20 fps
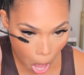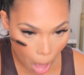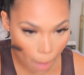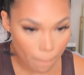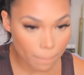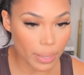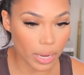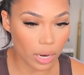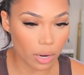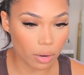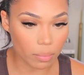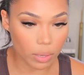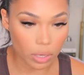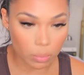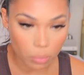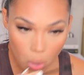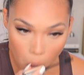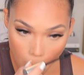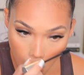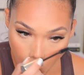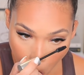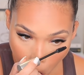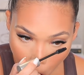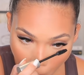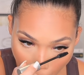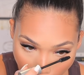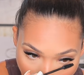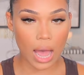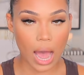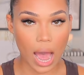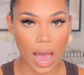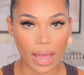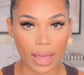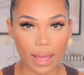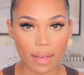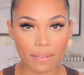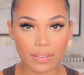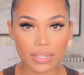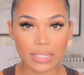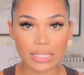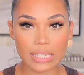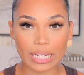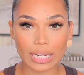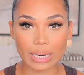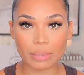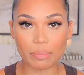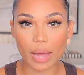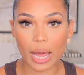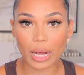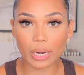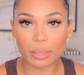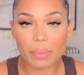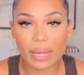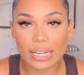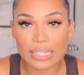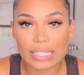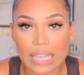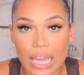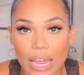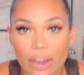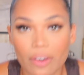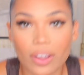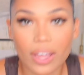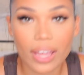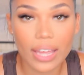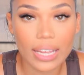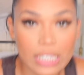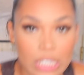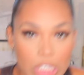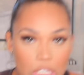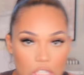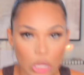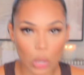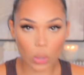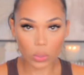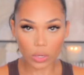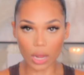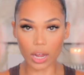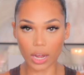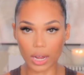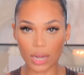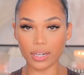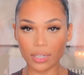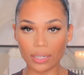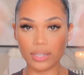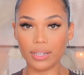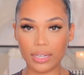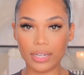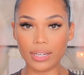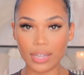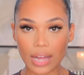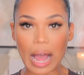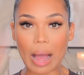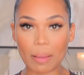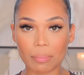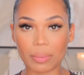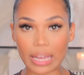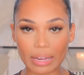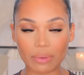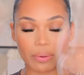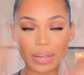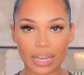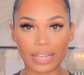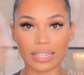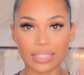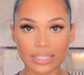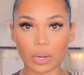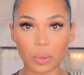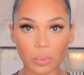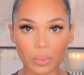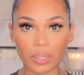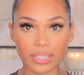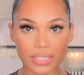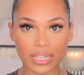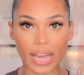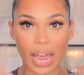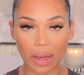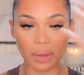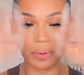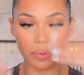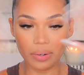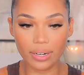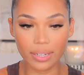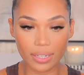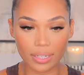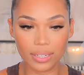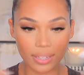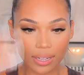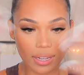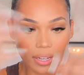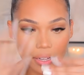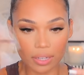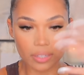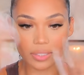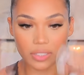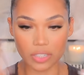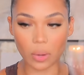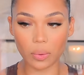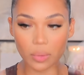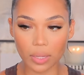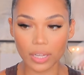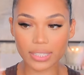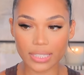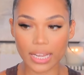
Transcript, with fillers: bare minimal. I haven't done bottom mascara in so long. I'm like, wait, don't look down. Don't look